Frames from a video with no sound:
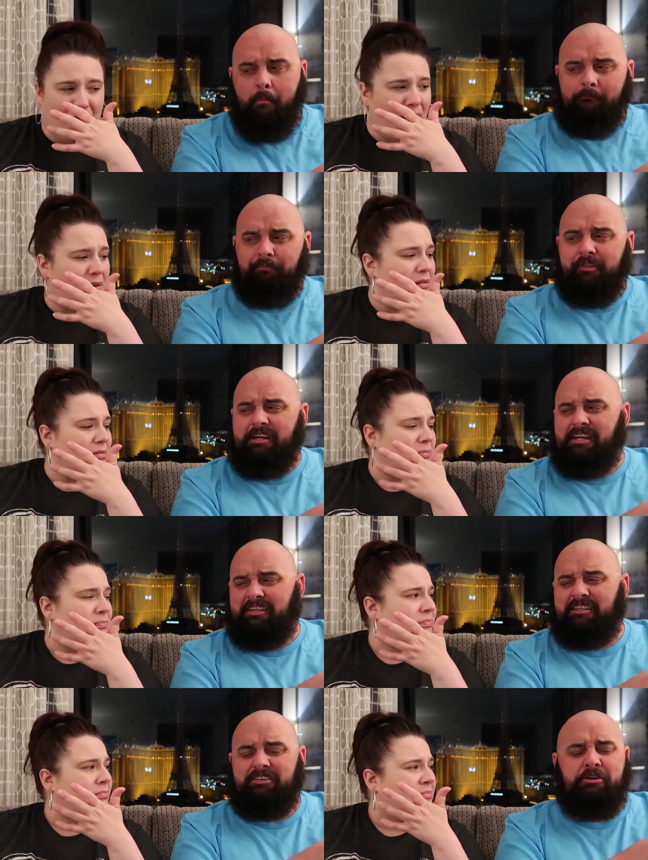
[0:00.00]
Speaker 1: Oh. God, right, it
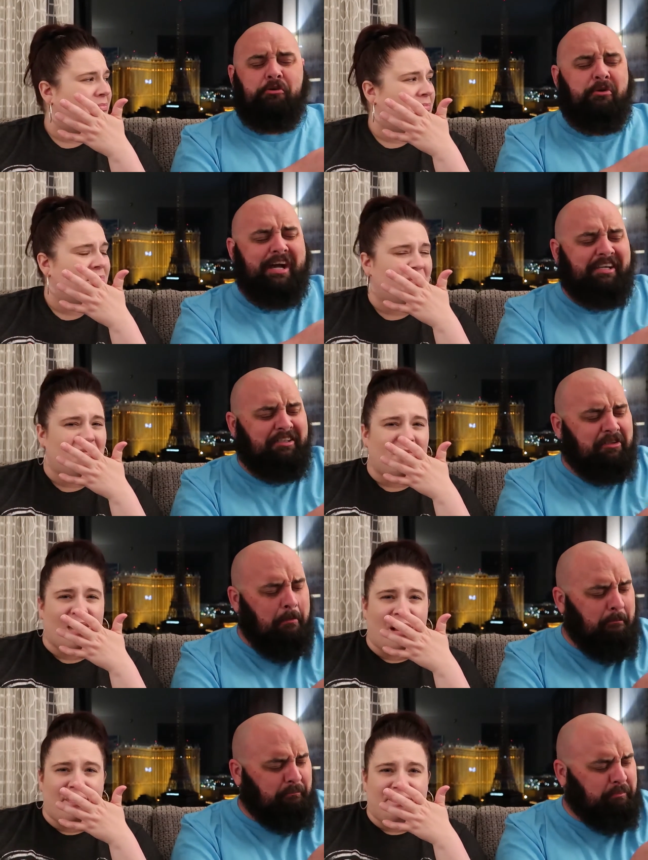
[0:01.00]
doesn't go away either.